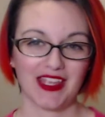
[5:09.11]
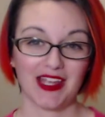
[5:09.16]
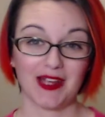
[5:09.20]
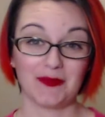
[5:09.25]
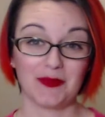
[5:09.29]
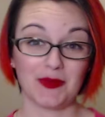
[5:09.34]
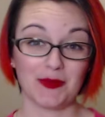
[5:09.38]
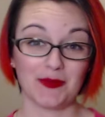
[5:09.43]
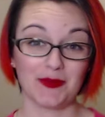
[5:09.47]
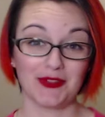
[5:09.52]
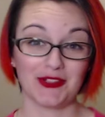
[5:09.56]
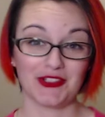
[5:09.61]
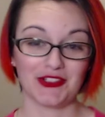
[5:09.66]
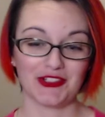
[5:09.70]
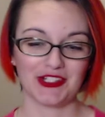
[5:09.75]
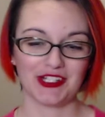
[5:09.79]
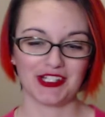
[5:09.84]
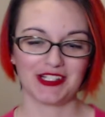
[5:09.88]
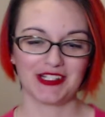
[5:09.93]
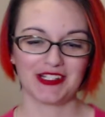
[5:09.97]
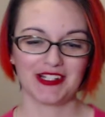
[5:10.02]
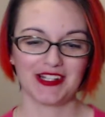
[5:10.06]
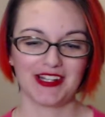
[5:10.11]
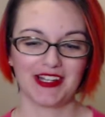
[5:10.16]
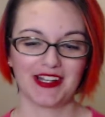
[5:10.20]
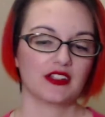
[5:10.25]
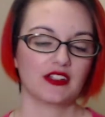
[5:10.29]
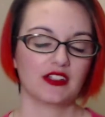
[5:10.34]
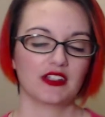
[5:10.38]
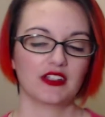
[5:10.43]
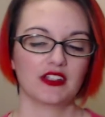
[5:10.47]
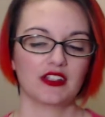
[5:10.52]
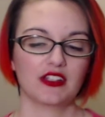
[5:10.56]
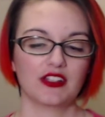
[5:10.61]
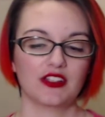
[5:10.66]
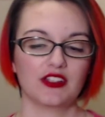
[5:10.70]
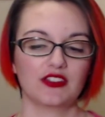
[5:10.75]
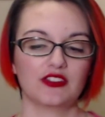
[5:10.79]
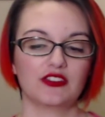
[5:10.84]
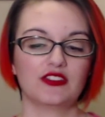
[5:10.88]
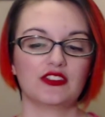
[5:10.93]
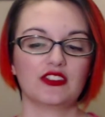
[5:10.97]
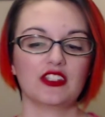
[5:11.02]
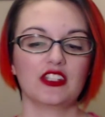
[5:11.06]
I'm going to butcher it,
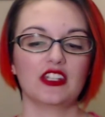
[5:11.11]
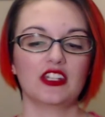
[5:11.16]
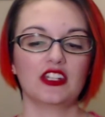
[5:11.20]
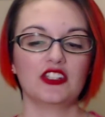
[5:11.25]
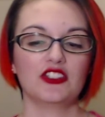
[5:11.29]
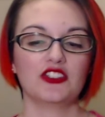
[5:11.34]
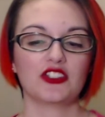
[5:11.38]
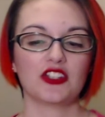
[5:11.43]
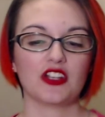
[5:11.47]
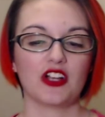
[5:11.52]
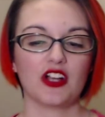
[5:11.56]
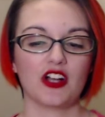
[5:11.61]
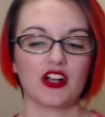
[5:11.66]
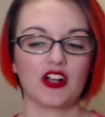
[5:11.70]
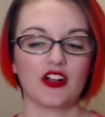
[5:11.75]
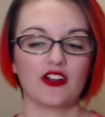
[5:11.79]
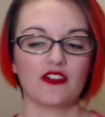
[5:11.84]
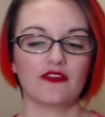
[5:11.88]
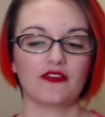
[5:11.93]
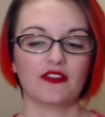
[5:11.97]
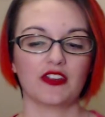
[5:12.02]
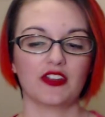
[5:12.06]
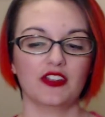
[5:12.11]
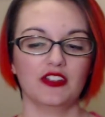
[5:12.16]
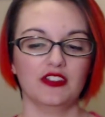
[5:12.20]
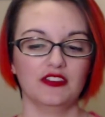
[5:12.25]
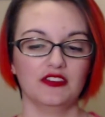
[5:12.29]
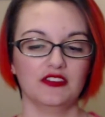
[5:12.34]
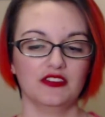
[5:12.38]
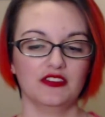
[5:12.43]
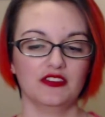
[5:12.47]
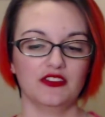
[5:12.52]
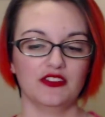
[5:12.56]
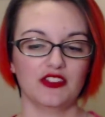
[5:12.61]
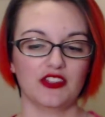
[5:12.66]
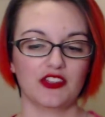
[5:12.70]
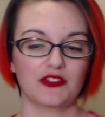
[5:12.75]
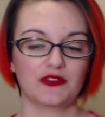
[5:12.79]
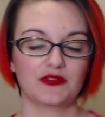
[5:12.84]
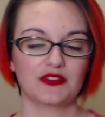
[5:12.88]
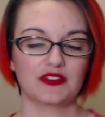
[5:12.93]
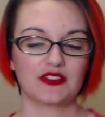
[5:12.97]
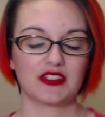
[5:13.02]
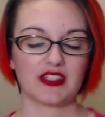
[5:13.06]
Siege of
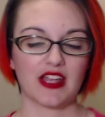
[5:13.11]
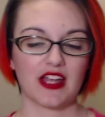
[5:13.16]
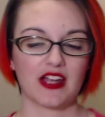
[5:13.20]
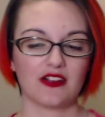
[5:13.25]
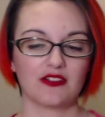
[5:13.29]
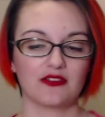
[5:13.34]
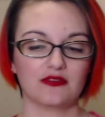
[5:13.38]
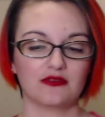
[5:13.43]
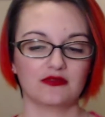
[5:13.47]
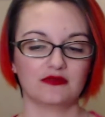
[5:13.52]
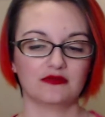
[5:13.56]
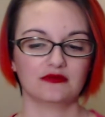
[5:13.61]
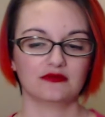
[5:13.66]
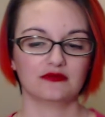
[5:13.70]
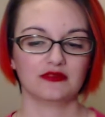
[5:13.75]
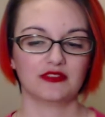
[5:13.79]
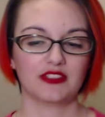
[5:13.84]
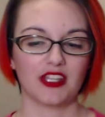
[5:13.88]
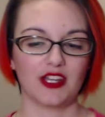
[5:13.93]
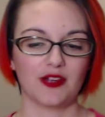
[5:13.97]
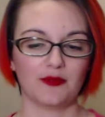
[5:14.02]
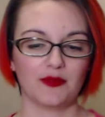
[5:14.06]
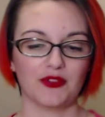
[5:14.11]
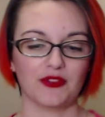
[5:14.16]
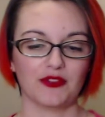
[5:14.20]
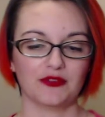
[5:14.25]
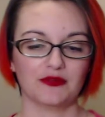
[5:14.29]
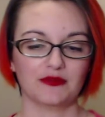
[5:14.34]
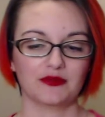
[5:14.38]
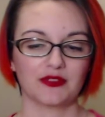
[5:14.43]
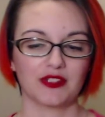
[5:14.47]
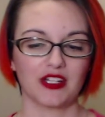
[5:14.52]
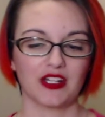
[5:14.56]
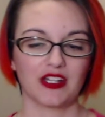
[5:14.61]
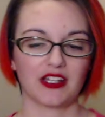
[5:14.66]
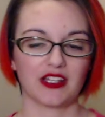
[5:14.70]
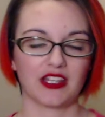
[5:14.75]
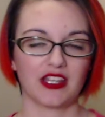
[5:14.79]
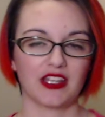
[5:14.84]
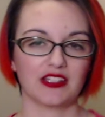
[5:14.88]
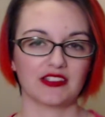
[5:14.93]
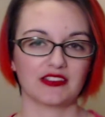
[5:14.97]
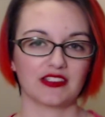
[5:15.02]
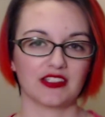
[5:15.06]
Nyozao Temple, God, I
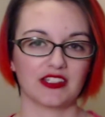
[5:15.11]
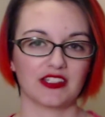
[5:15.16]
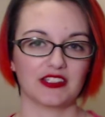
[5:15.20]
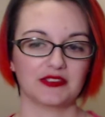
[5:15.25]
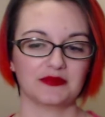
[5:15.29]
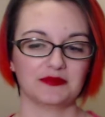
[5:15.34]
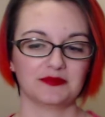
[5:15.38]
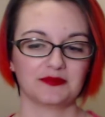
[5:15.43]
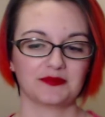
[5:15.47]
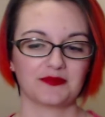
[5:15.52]
can't say it,